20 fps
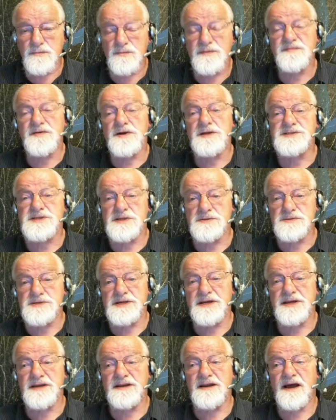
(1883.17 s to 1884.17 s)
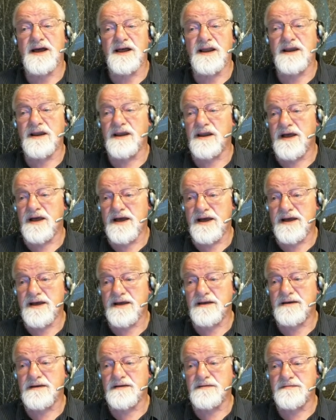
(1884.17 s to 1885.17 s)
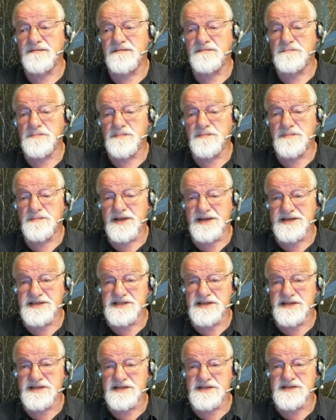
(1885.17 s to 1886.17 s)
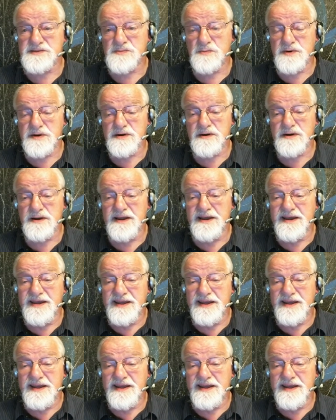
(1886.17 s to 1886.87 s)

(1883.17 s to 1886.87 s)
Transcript: We've also seen a lot of places where